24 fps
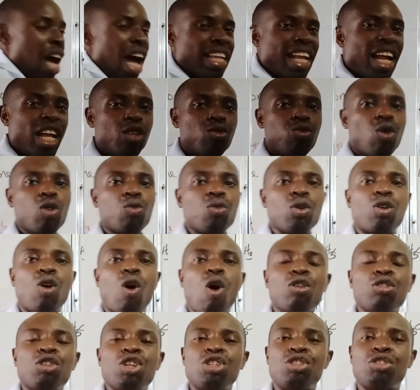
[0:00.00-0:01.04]
And that is what we
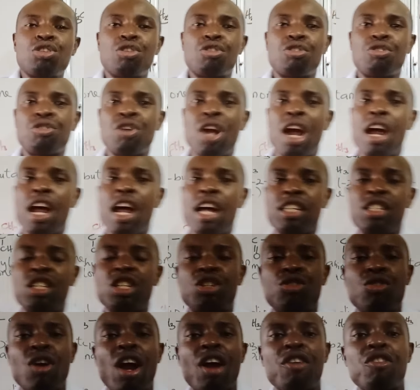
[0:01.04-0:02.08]
call this
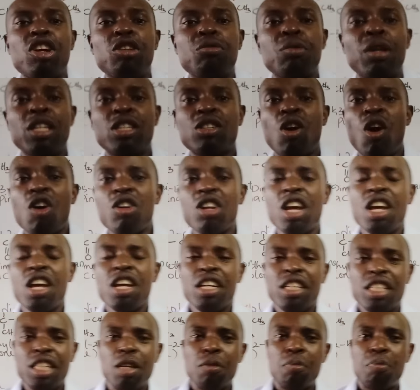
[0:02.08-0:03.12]
rearrangement. It's called
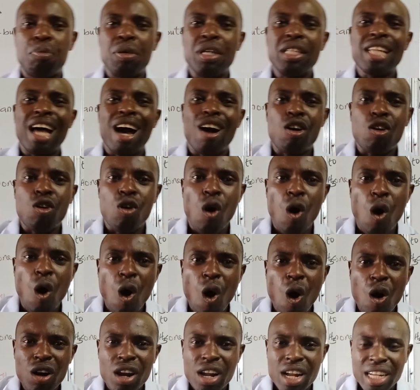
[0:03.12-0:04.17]
the
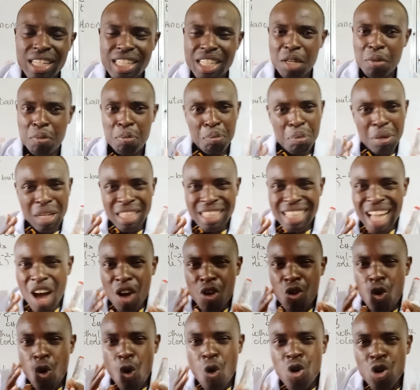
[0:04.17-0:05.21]

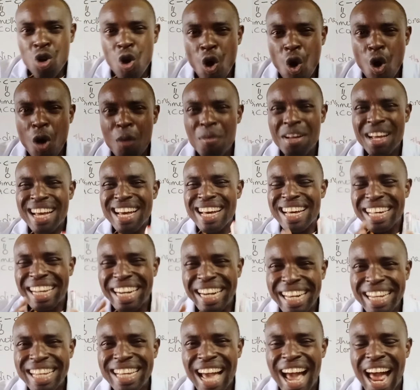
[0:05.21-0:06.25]
pinacol-pinacolone
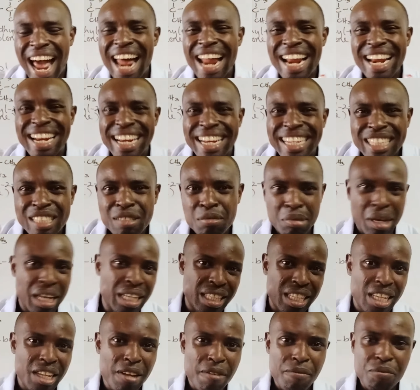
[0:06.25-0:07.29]

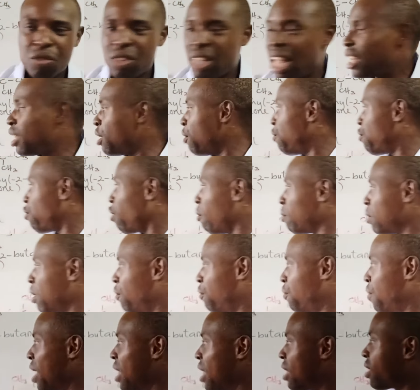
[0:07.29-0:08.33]
rearrangement. Starting from
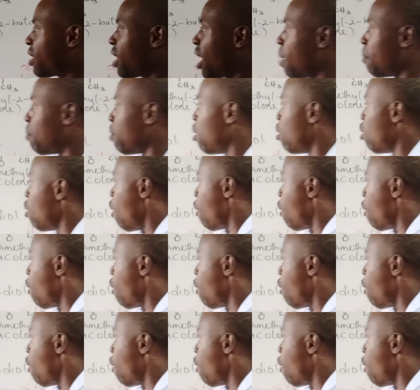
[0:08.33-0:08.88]
the first step,